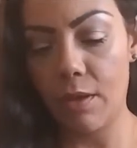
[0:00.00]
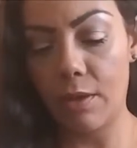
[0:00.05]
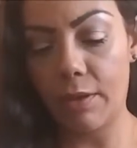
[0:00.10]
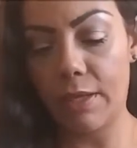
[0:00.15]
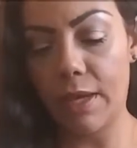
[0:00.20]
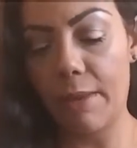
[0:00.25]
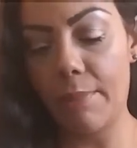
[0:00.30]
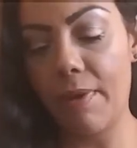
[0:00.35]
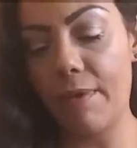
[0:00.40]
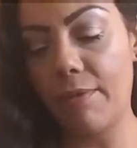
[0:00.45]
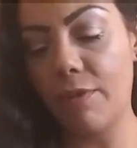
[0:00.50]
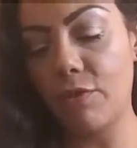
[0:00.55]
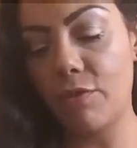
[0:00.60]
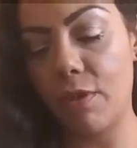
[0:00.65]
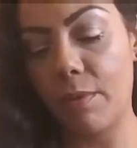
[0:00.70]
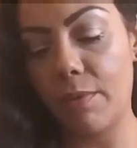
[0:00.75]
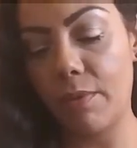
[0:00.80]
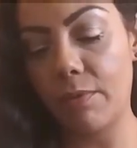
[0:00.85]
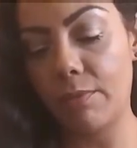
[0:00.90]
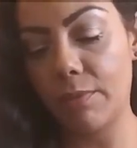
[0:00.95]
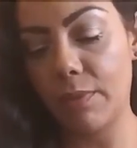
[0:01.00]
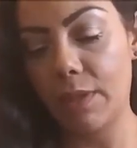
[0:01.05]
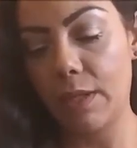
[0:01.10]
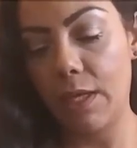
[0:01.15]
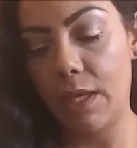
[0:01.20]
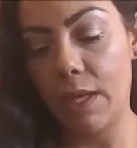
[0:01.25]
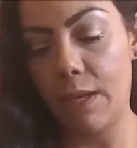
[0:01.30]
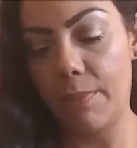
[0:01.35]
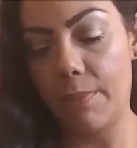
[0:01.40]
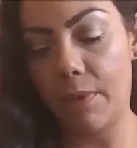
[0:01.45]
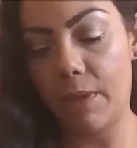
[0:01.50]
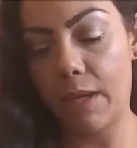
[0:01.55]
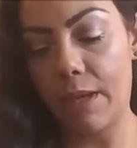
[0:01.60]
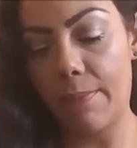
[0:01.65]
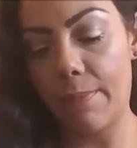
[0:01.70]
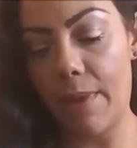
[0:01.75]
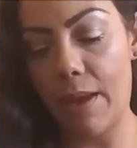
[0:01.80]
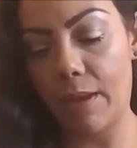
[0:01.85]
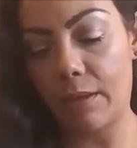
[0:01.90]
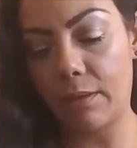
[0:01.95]
Okay, I'm having trouble putting
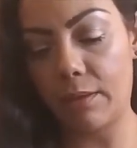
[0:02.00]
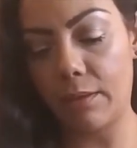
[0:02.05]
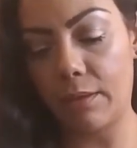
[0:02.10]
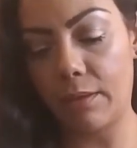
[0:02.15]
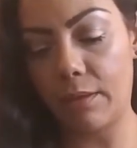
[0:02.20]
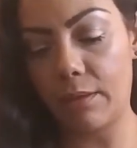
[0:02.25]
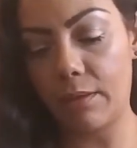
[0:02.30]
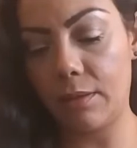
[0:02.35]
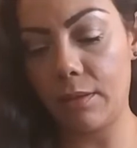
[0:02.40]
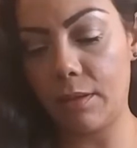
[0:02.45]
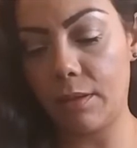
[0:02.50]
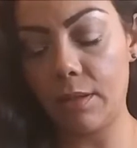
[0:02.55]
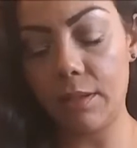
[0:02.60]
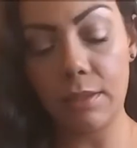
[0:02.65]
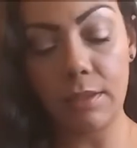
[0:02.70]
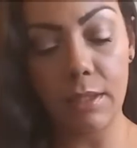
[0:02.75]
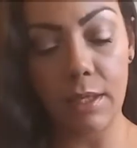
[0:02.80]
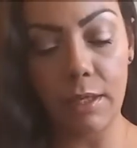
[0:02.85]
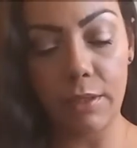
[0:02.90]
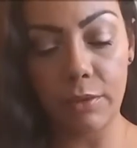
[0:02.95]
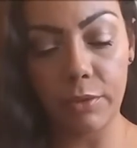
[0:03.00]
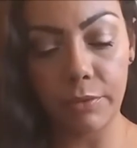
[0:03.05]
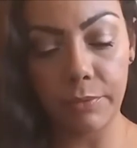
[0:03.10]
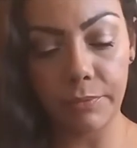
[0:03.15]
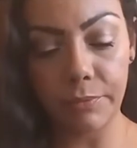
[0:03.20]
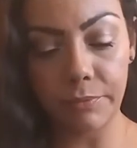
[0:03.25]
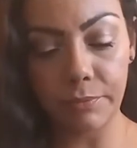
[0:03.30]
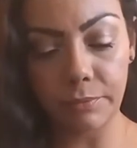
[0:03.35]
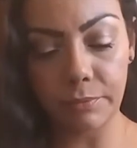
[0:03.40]
it back into the container.